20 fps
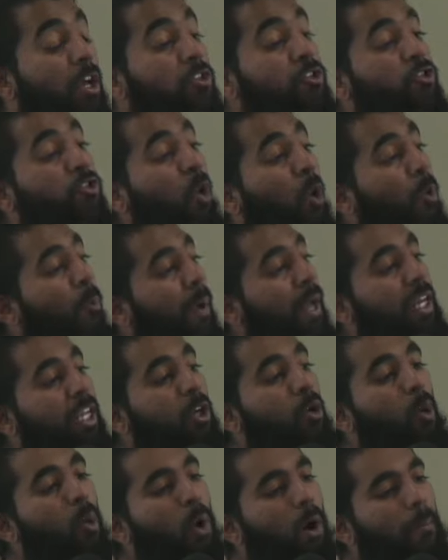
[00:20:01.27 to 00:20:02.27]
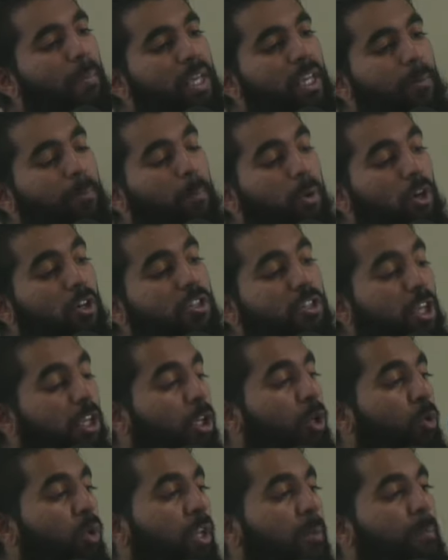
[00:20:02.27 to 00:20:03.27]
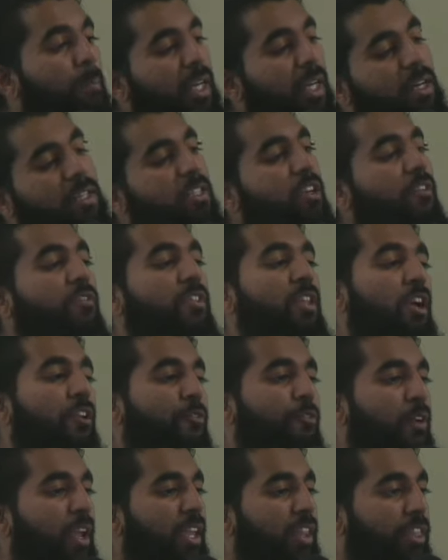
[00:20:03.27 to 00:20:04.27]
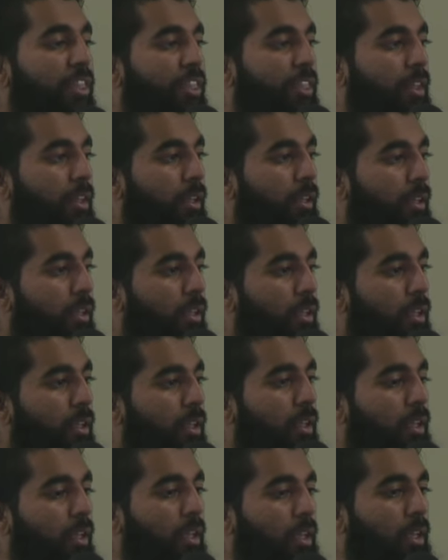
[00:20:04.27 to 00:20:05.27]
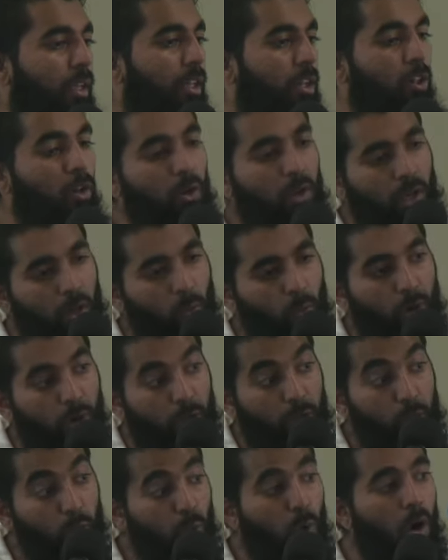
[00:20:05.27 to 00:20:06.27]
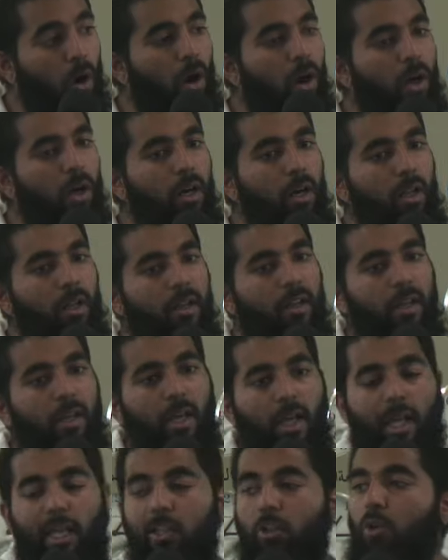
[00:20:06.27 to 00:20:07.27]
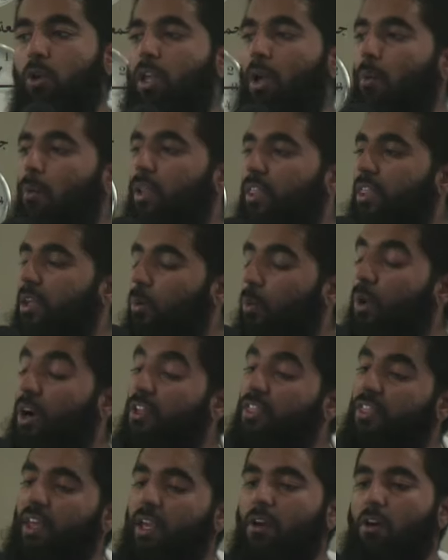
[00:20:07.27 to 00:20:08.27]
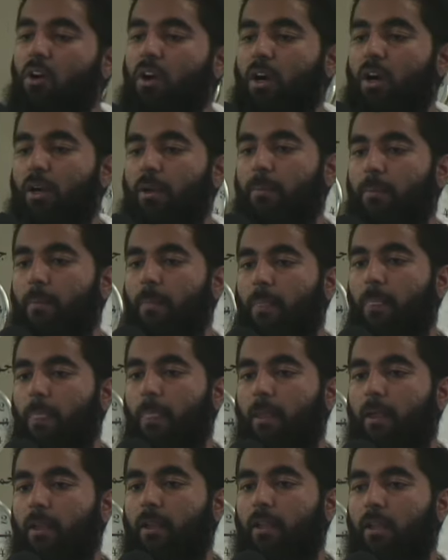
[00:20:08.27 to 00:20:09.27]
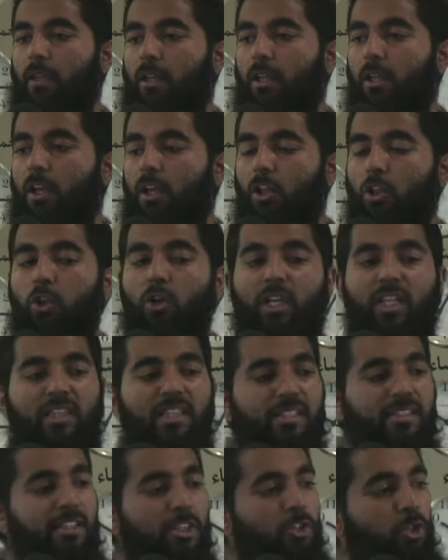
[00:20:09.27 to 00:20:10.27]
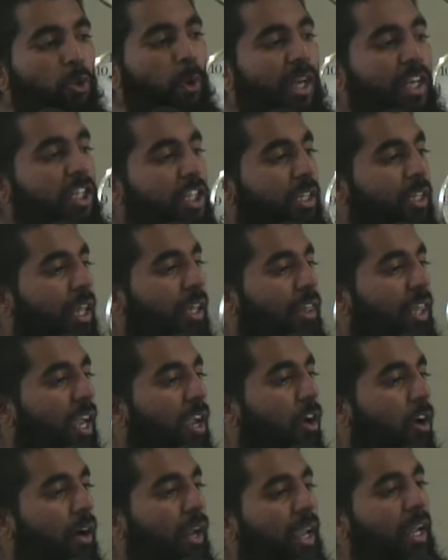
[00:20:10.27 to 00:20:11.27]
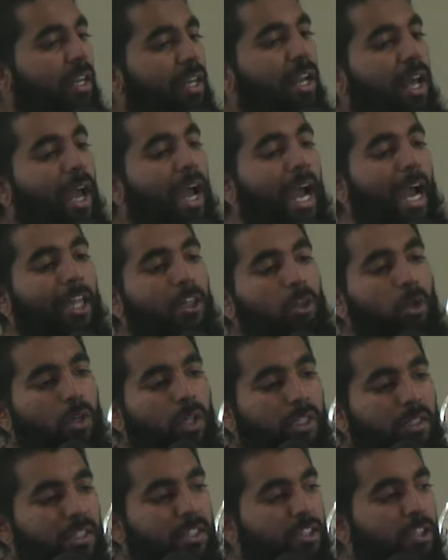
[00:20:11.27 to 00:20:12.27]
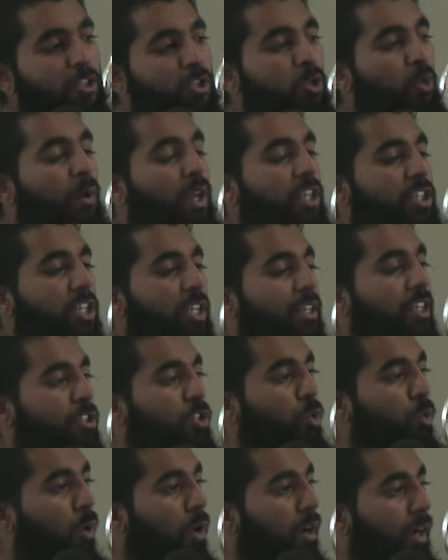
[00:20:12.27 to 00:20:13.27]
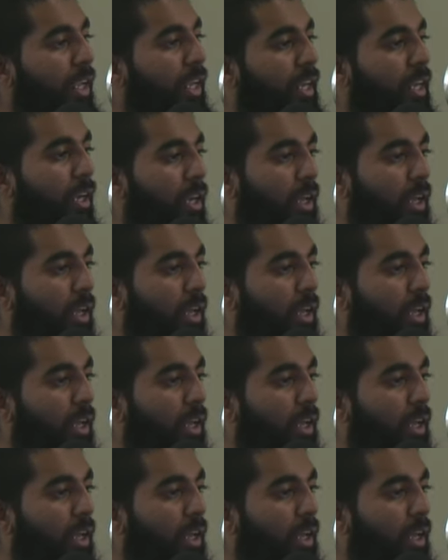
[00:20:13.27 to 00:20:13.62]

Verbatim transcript: so many who are being persecuted because of their faith. Look at where you are and look at where they are. Look at the situation that they are in and look at the situation that you are in.